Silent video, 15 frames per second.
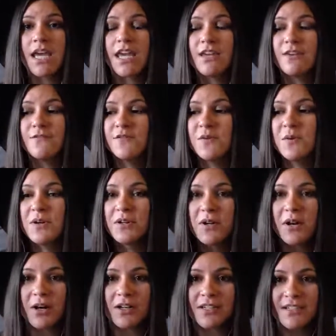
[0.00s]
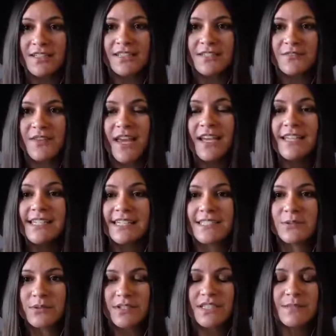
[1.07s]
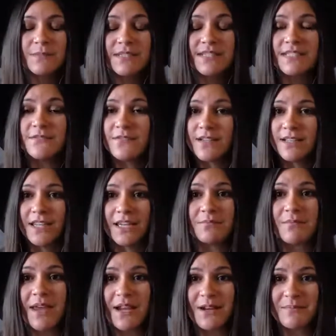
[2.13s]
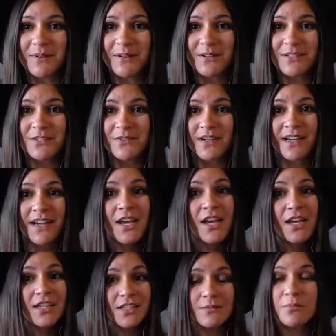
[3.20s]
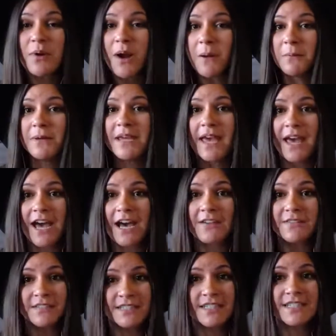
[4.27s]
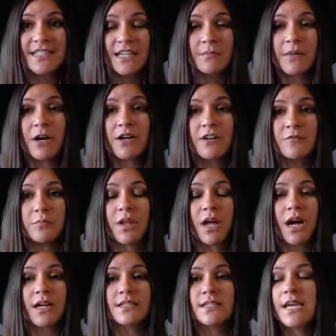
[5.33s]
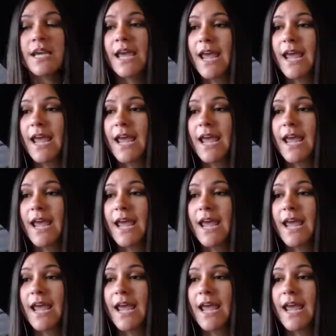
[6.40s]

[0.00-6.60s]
If you're an artist of any sort, specifically in makeup artistry, you probably have a decent amount of blocks.